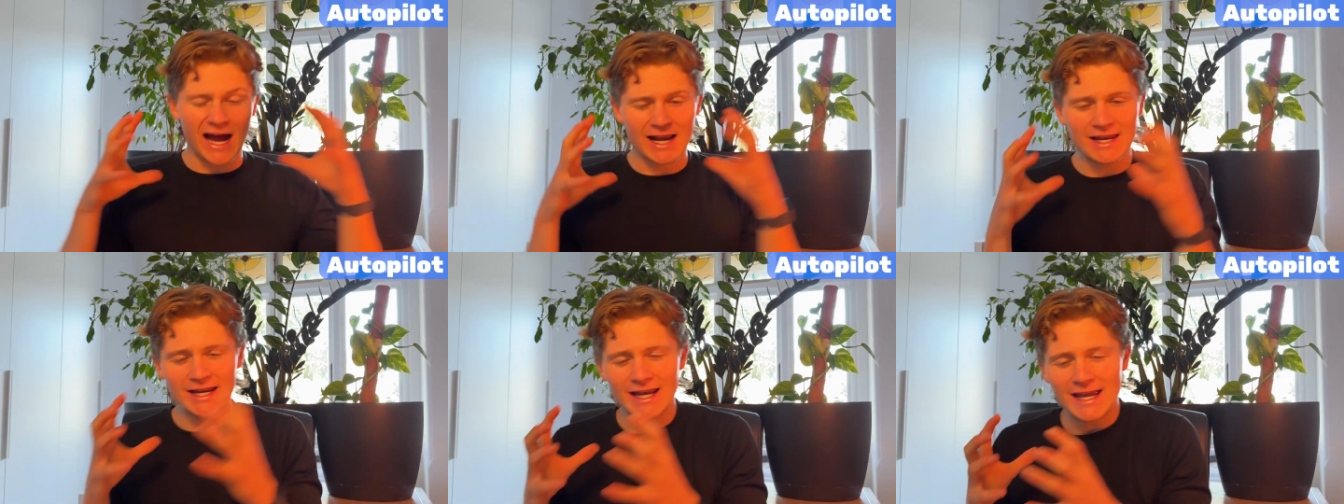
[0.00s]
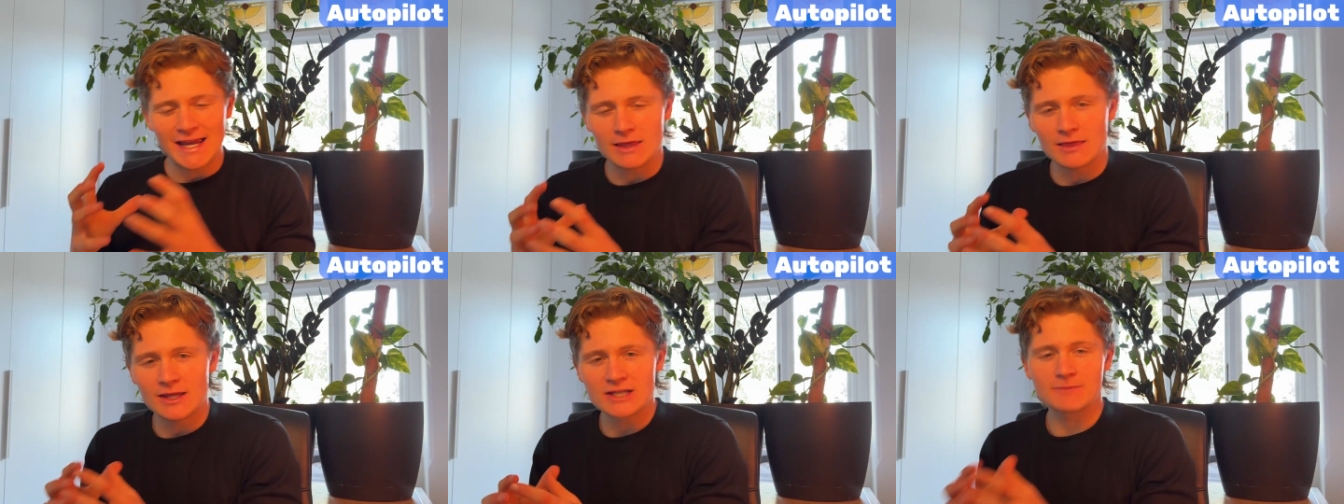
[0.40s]
I need to
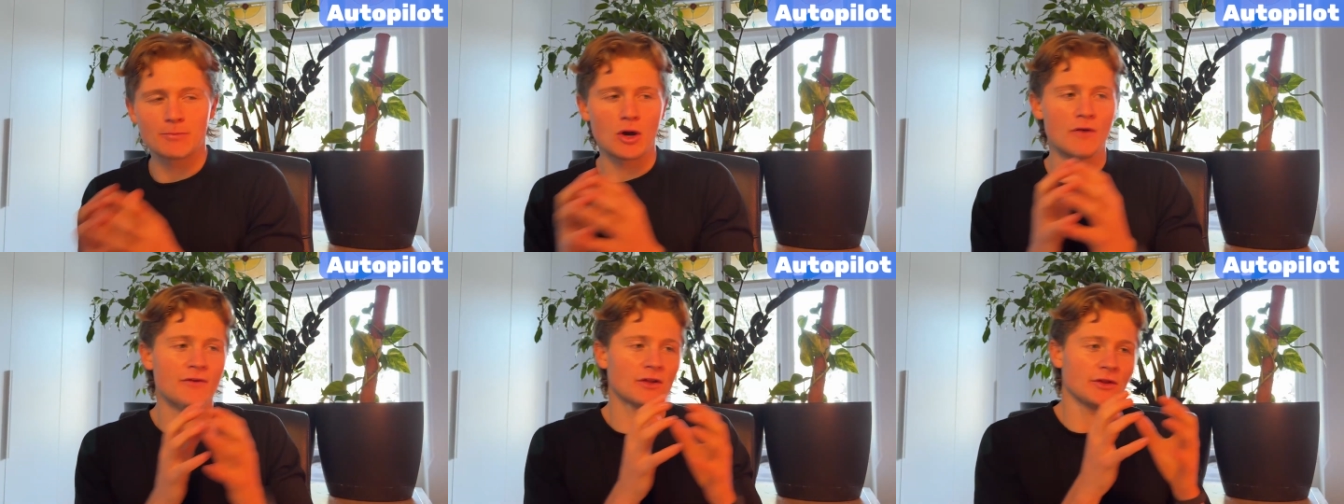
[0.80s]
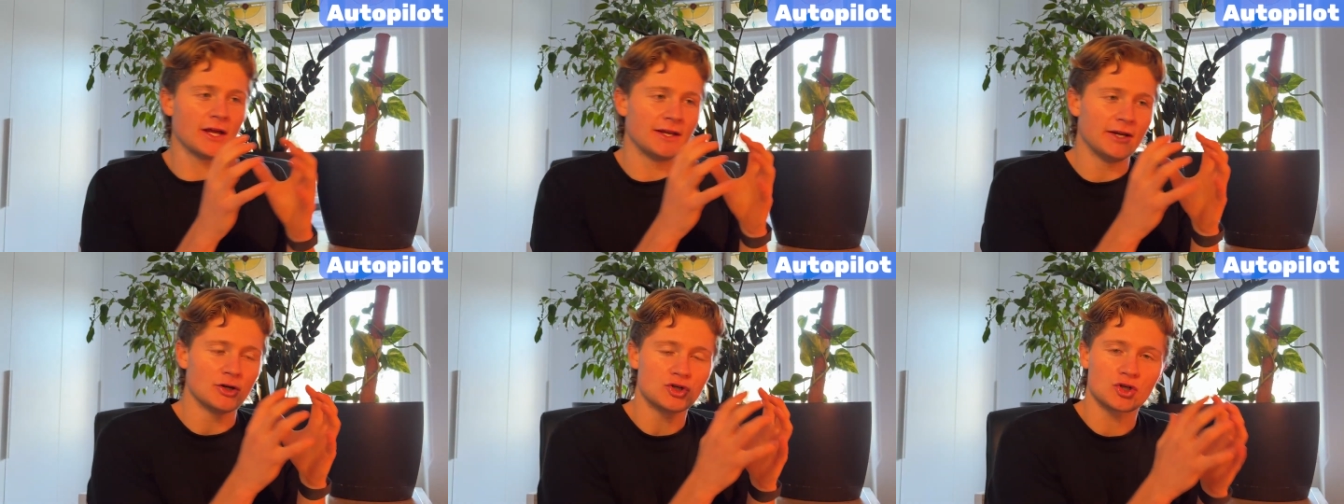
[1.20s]
eat this perfectly, I
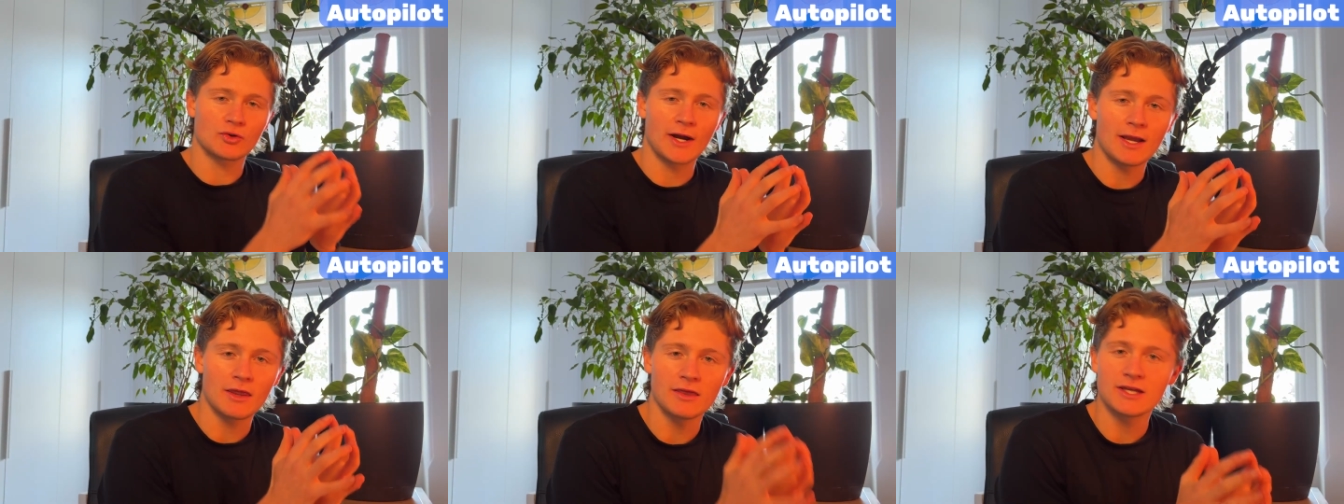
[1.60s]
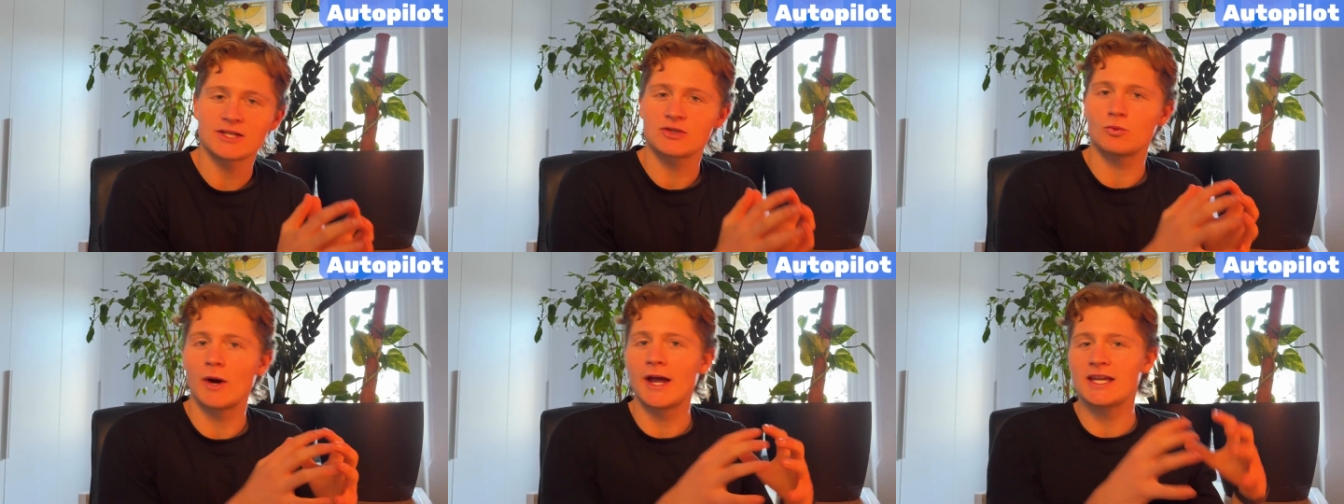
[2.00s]
need to train
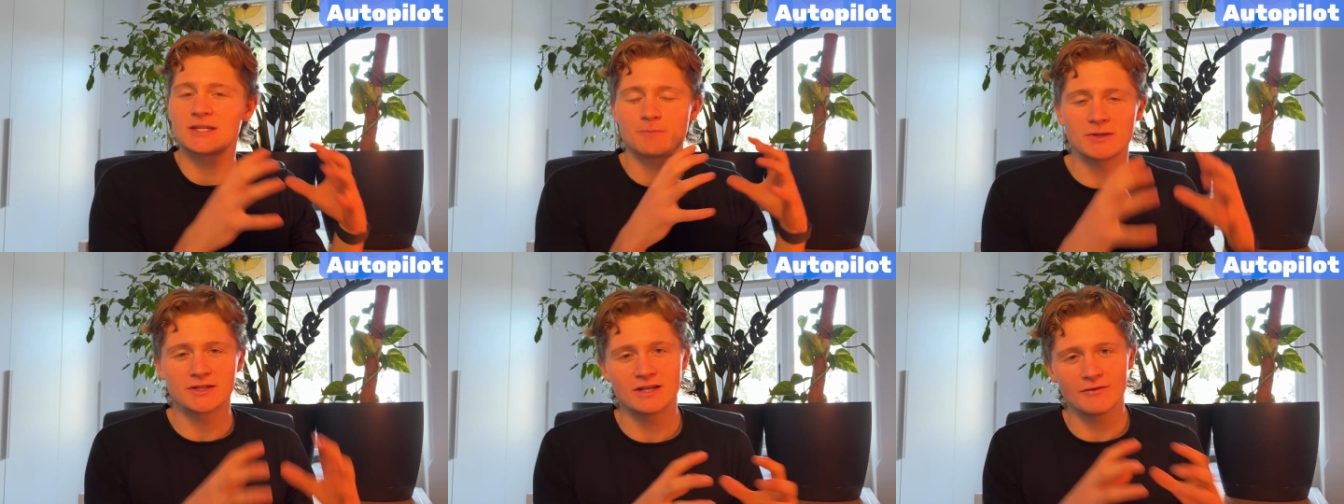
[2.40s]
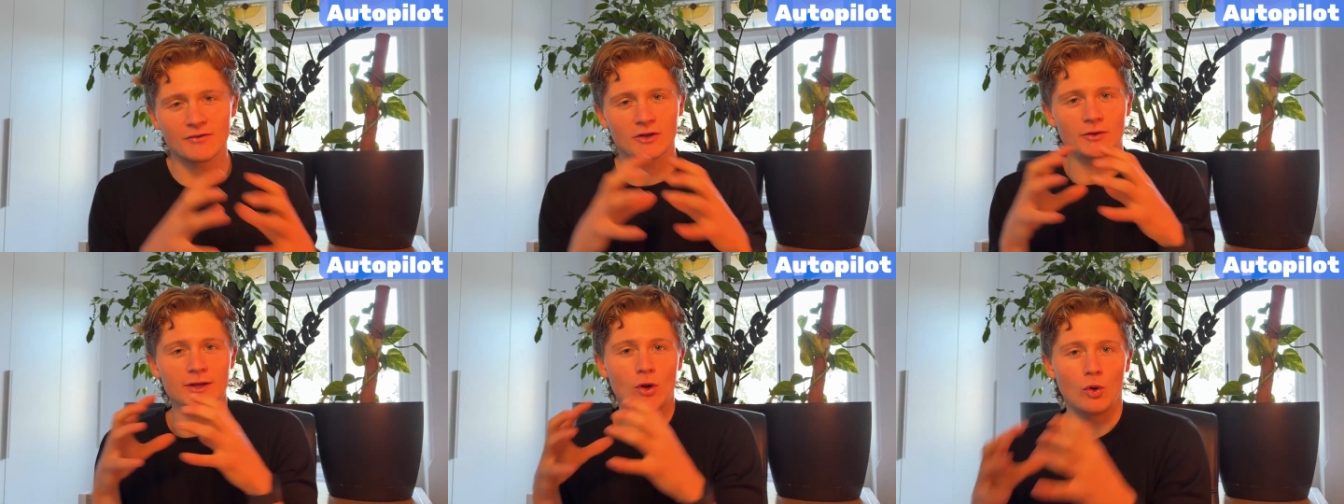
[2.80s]
this way
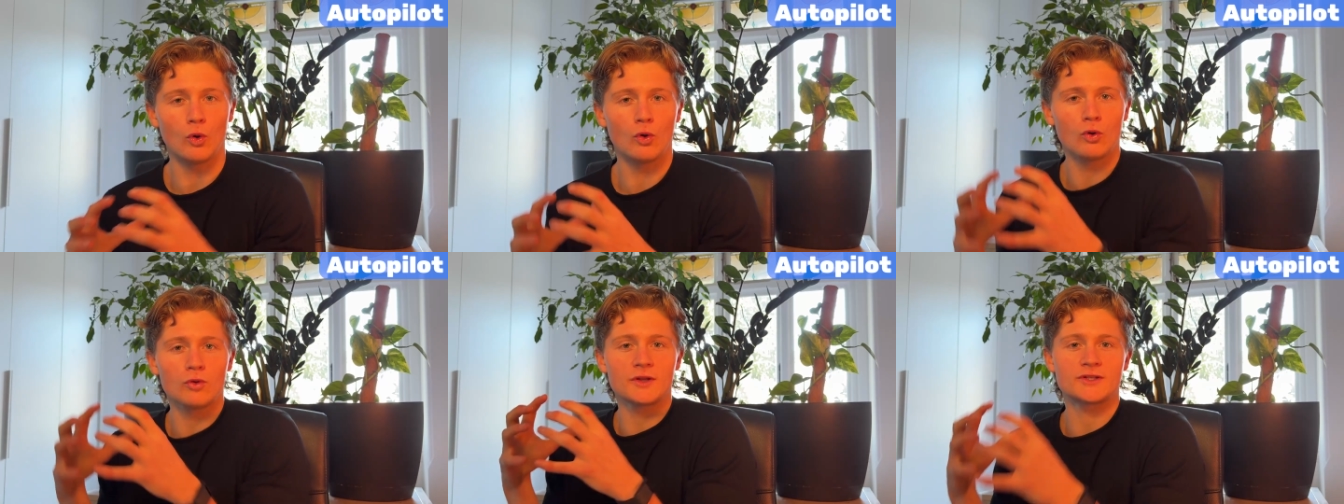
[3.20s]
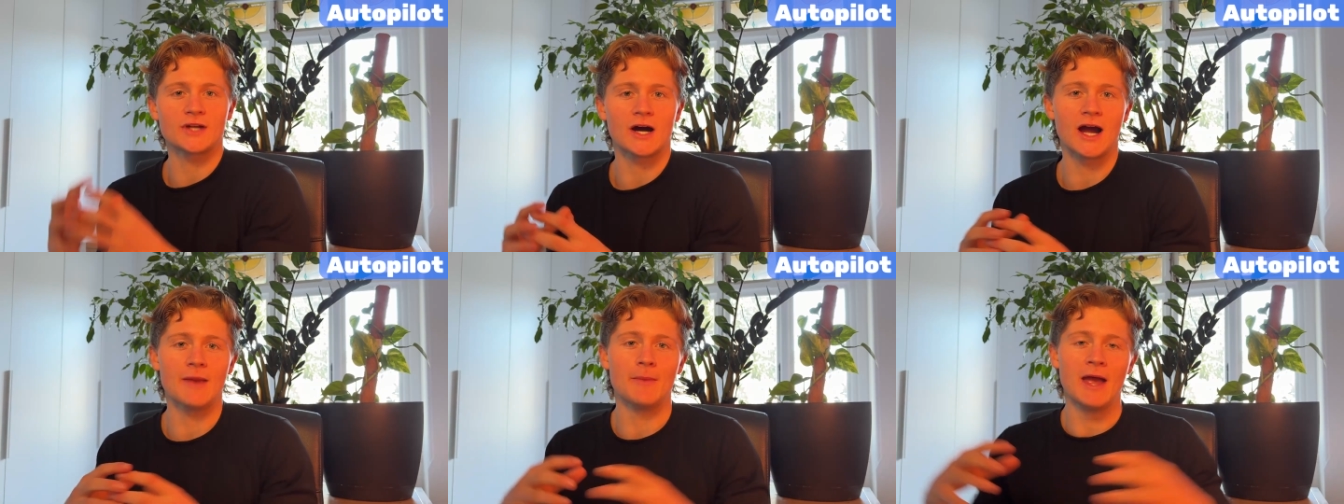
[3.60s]
specifically all the
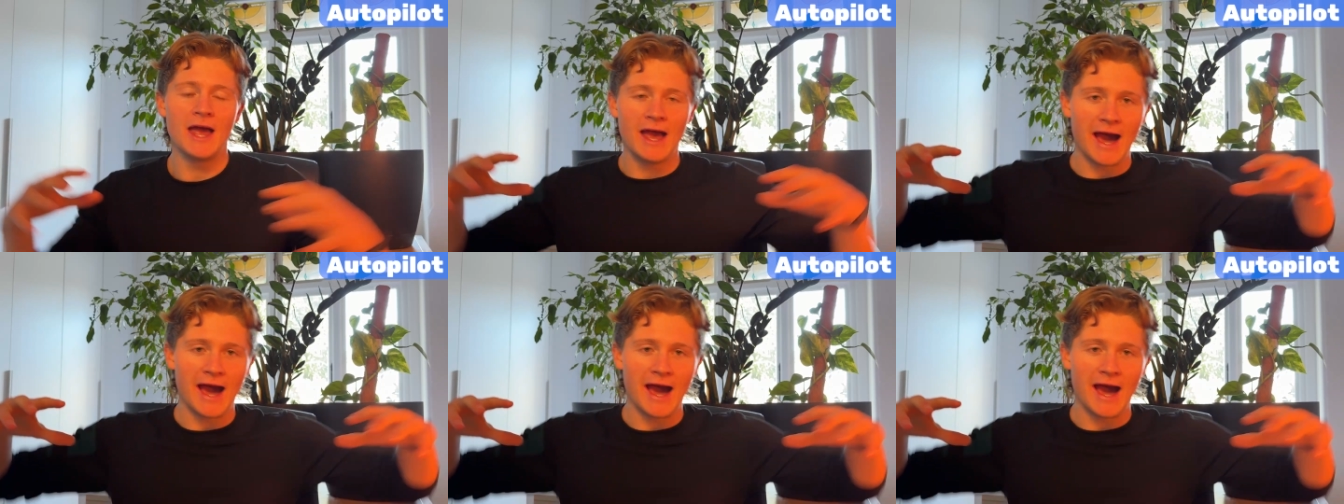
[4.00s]
time,